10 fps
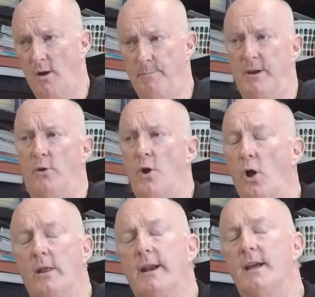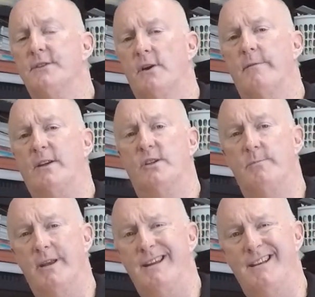been on holiday, so I've actually
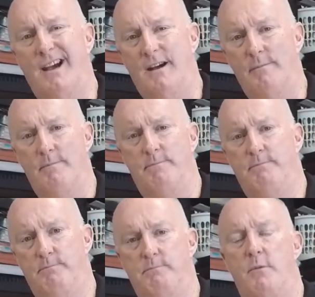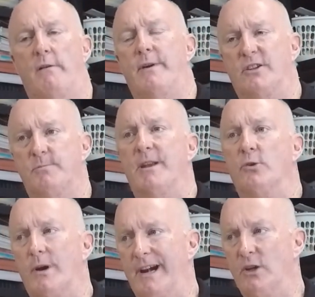been
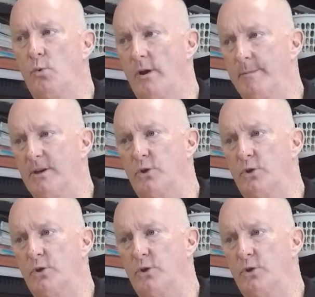creating quite a bit of